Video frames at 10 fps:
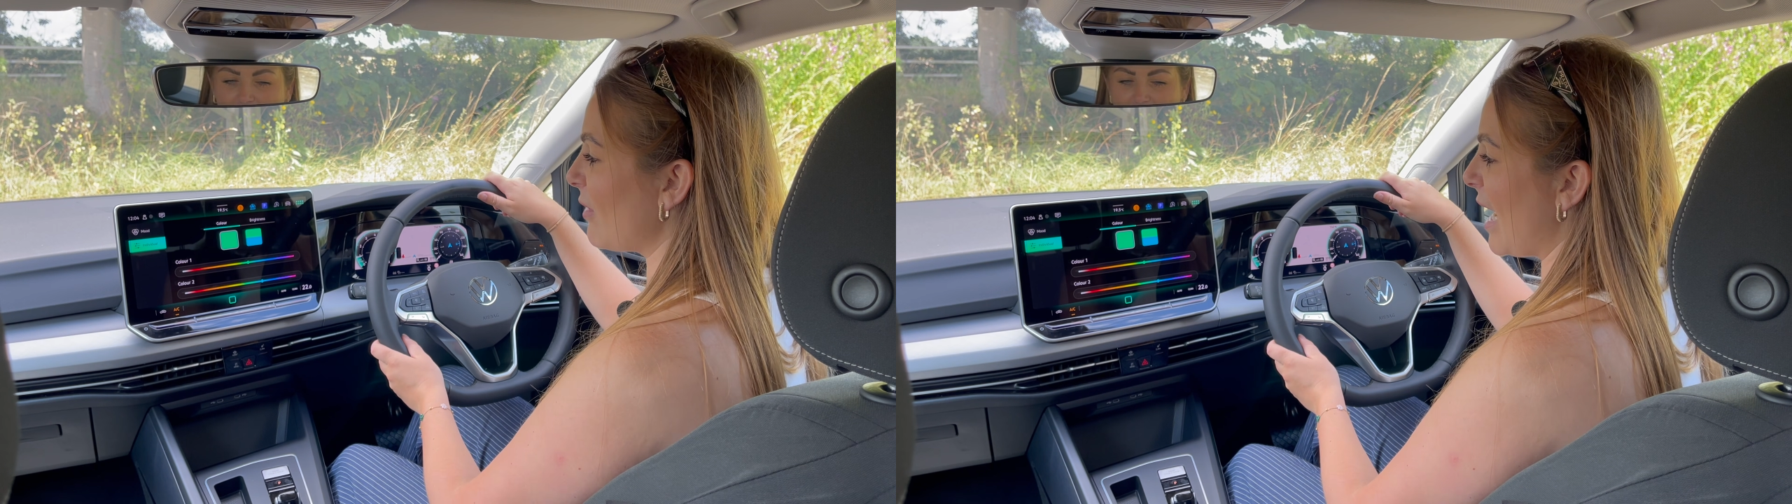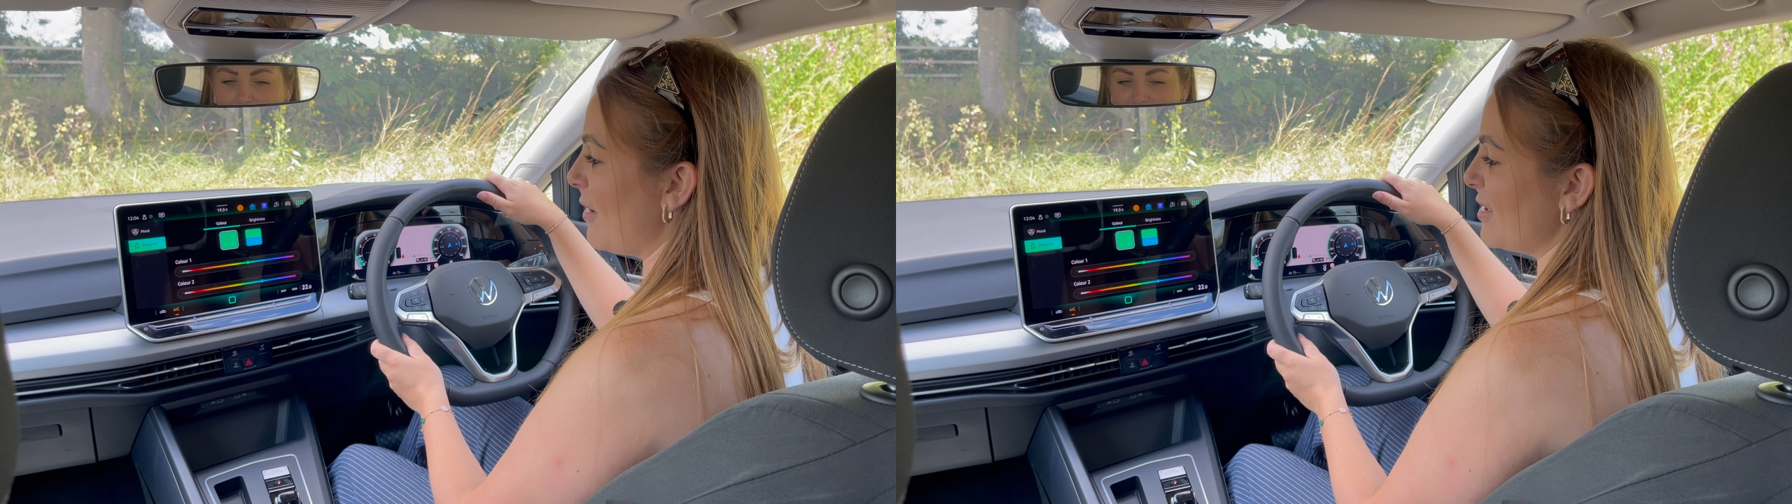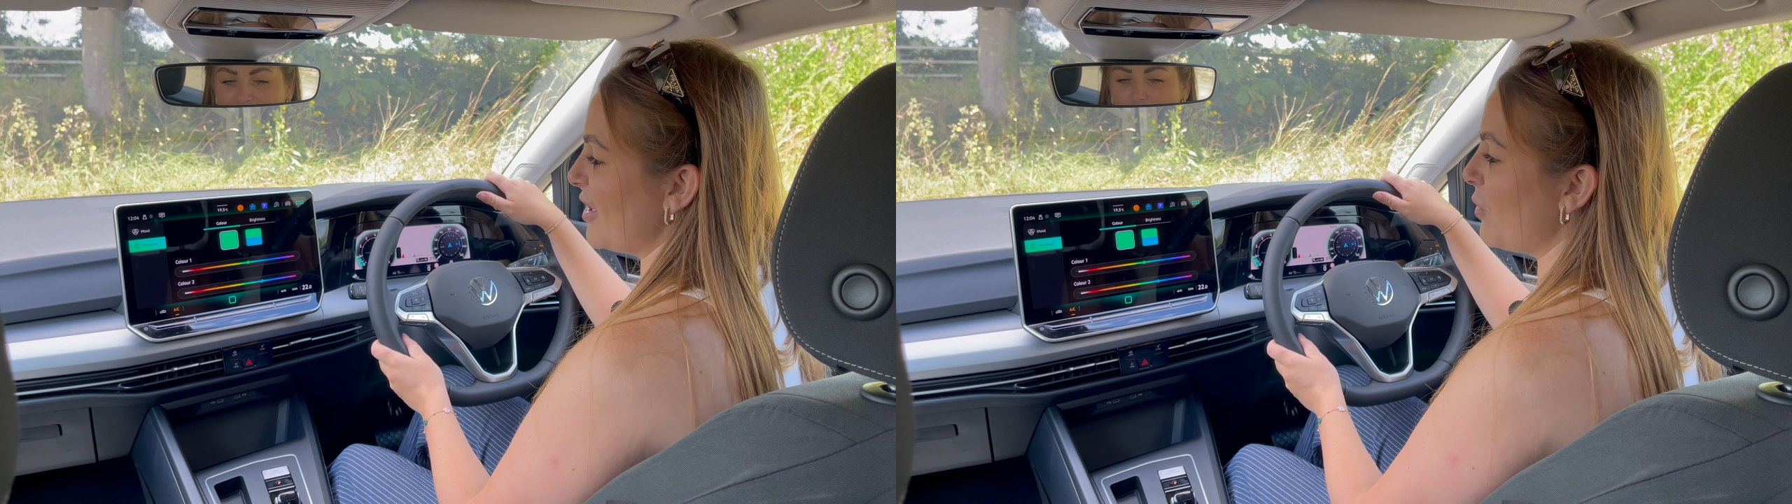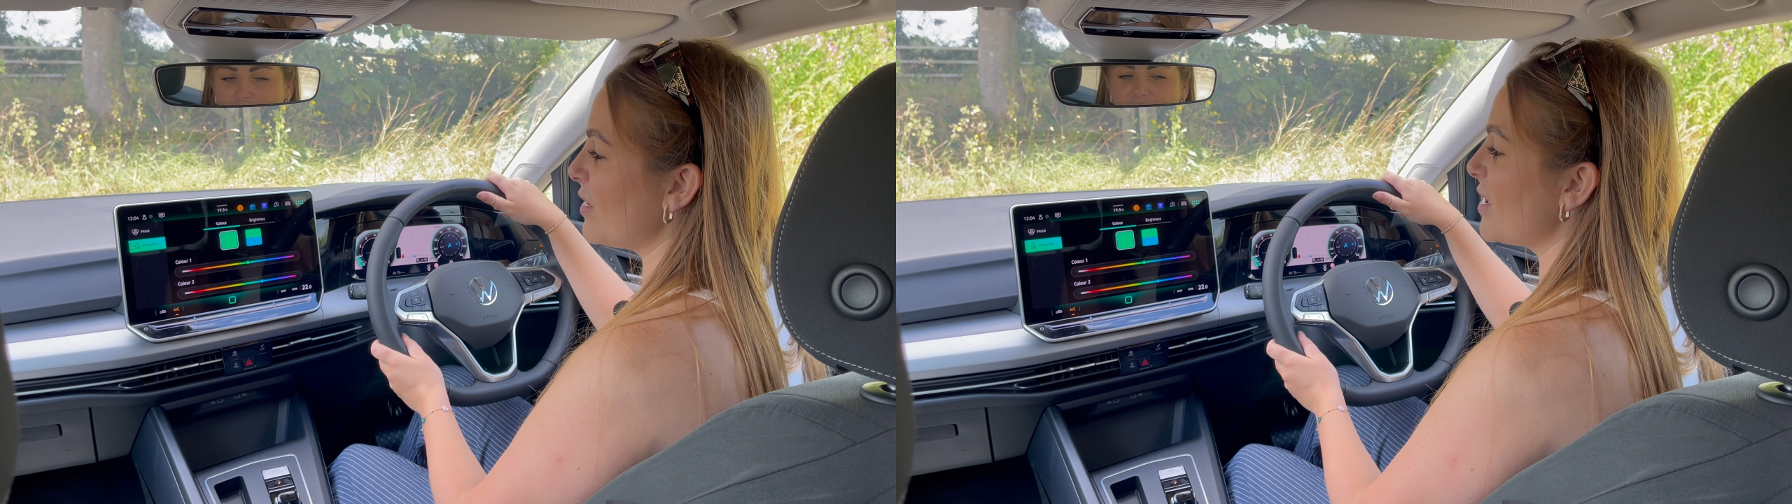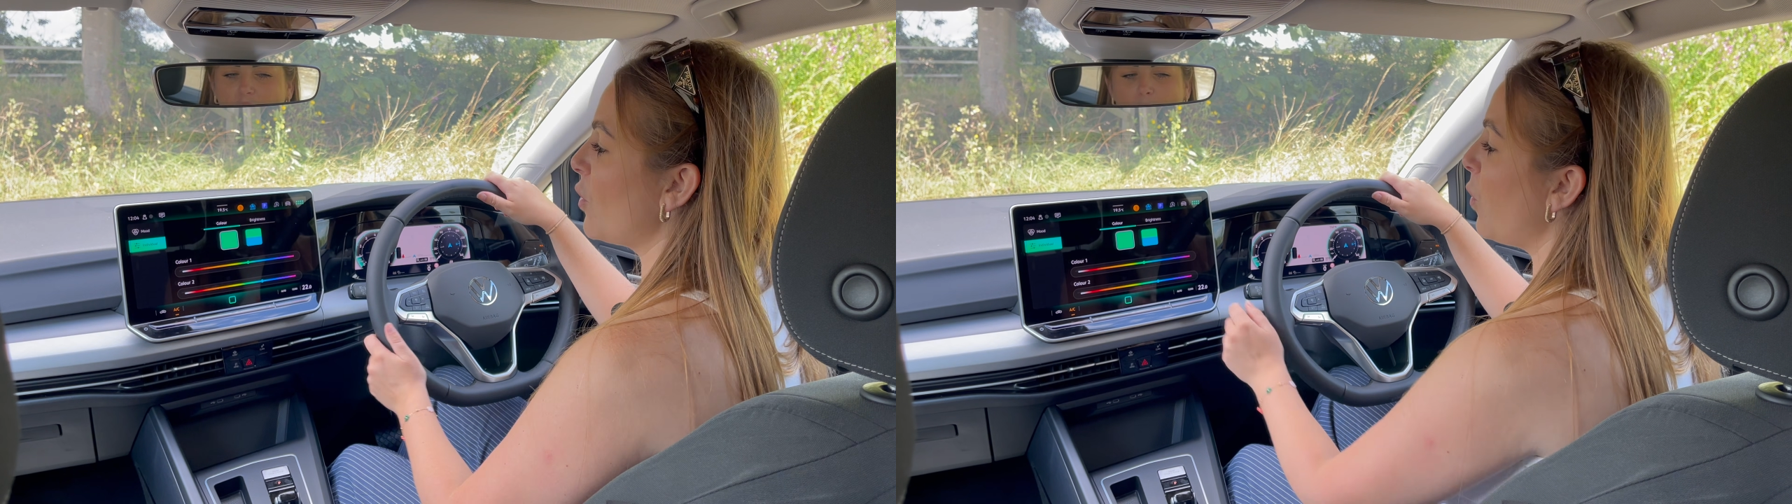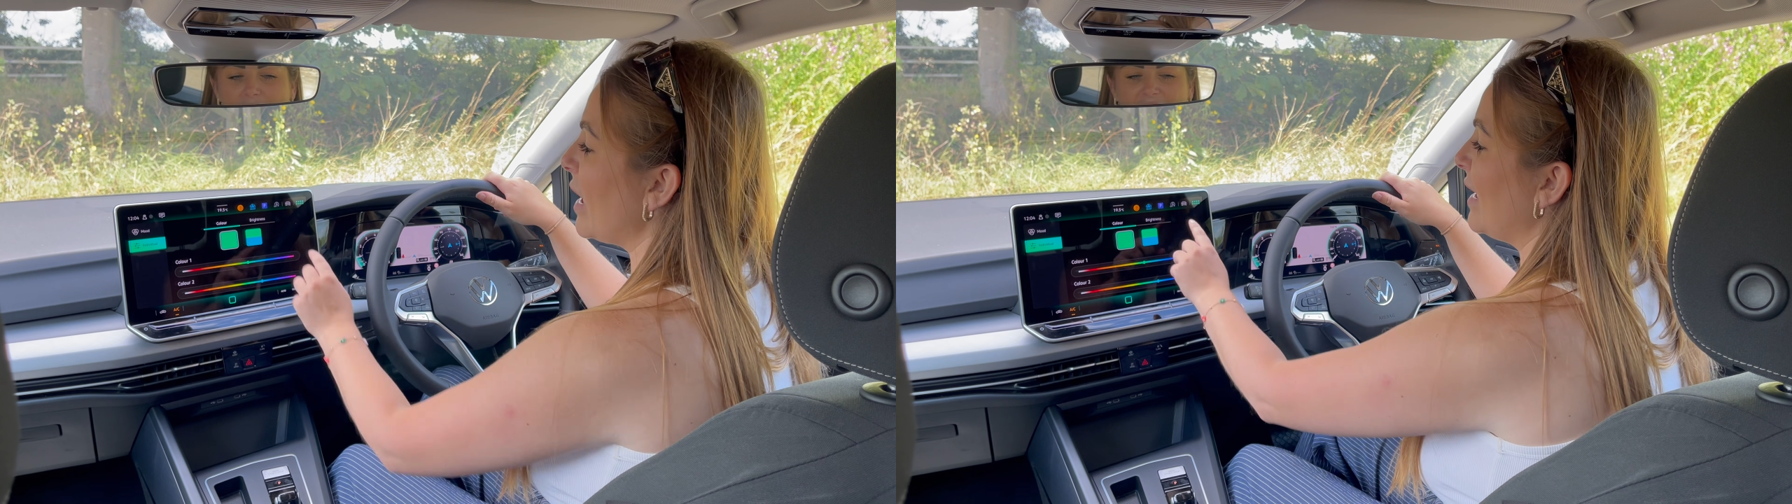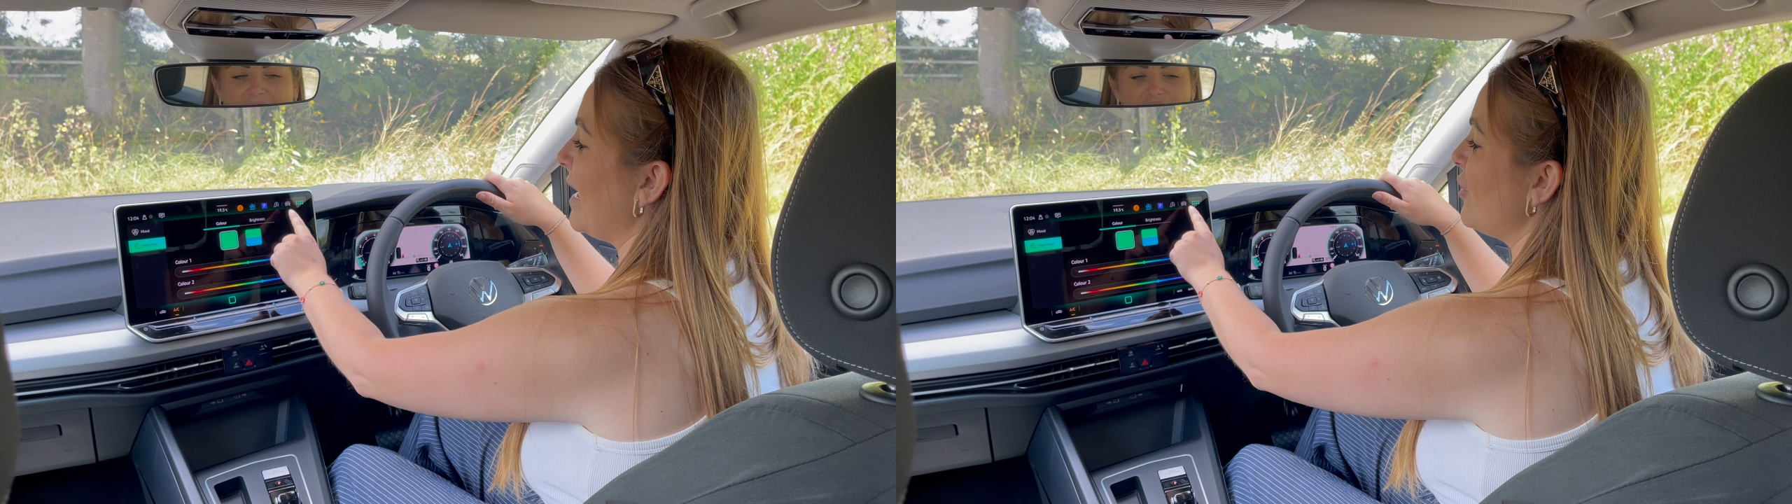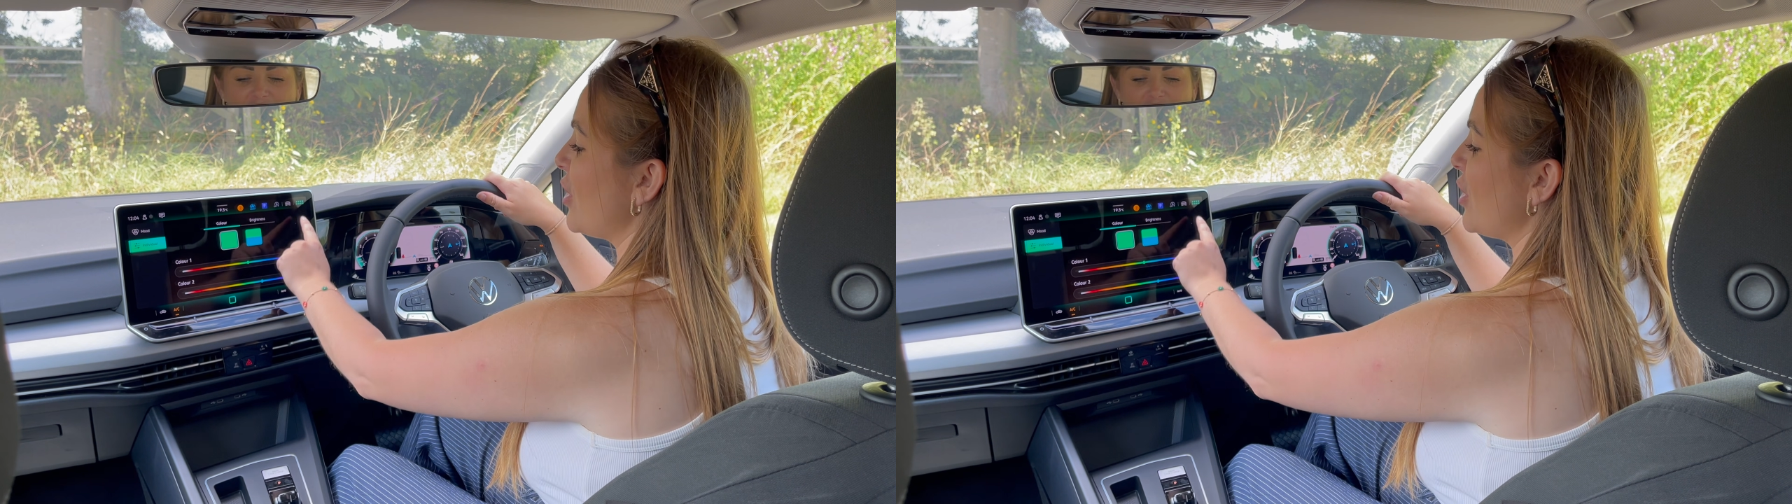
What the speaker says: around and you want to quickly